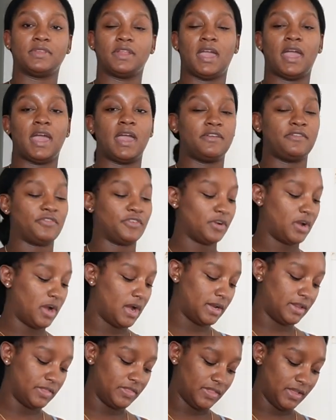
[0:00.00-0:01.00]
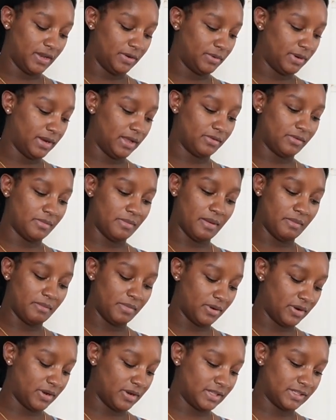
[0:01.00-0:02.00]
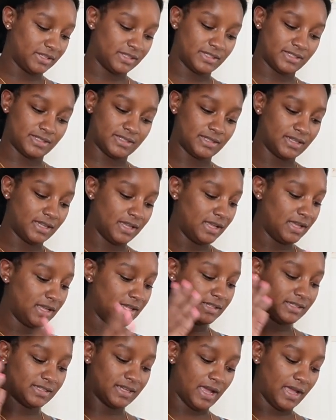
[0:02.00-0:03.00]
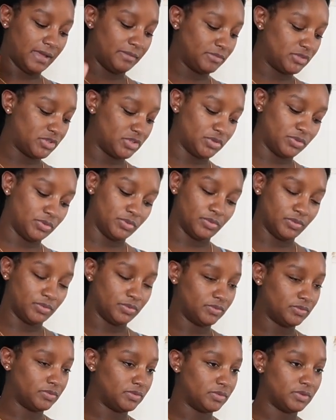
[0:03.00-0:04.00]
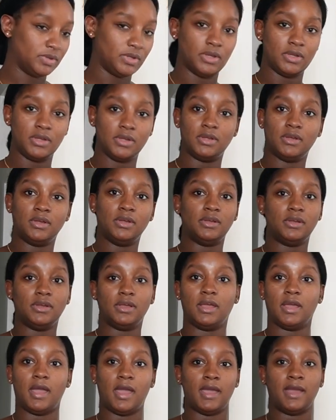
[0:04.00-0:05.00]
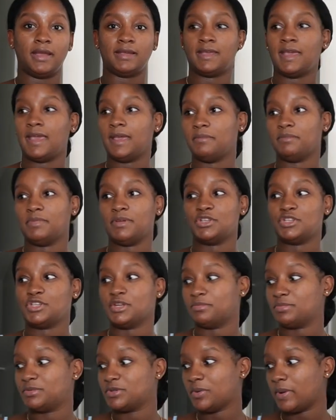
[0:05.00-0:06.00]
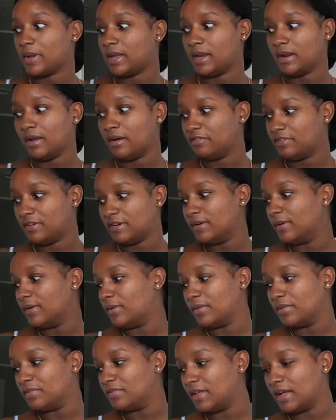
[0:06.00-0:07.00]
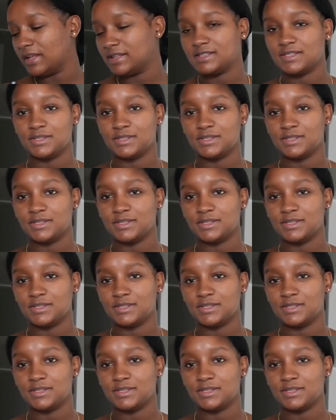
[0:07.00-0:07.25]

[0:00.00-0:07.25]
I forgot, and then when I remembered, it's time to, it can't be shipped quick enough and all of that.